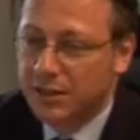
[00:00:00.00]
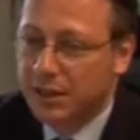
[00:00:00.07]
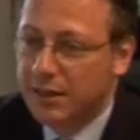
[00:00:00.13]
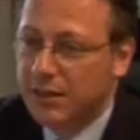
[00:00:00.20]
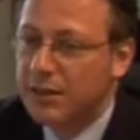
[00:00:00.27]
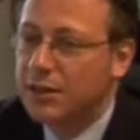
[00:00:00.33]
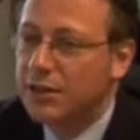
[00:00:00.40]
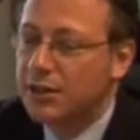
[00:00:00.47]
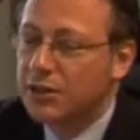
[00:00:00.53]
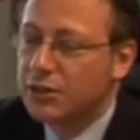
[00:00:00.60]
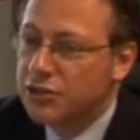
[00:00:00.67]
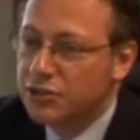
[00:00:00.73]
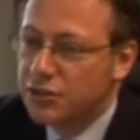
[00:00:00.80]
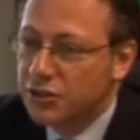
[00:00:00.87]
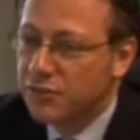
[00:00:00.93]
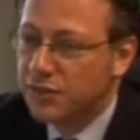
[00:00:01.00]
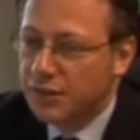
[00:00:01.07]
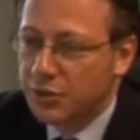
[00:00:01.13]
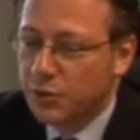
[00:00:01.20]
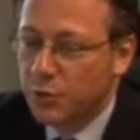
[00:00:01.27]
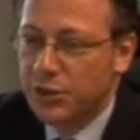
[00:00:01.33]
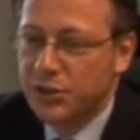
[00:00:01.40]
like that. Do you
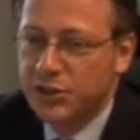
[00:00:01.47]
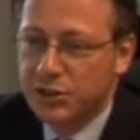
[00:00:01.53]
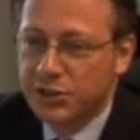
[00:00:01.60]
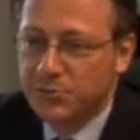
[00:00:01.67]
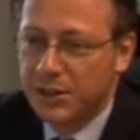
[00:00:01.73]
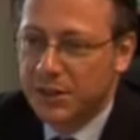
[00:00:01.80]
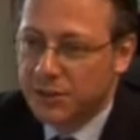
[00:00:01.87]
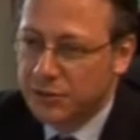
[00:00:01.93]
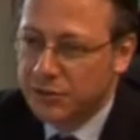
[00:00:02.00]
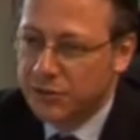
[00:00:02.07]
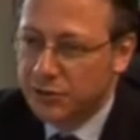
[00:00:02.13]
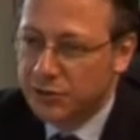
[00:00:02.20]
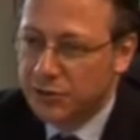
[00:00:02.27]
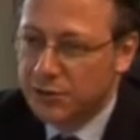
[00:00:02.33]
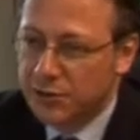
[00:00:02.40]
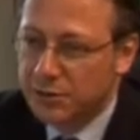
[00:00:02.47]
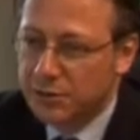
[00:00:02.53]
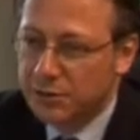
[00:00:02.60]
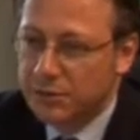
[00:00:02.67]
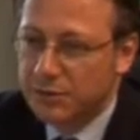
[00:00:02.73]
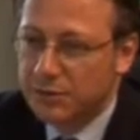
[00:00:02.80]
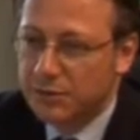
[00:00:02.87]
have any questions about the surgery?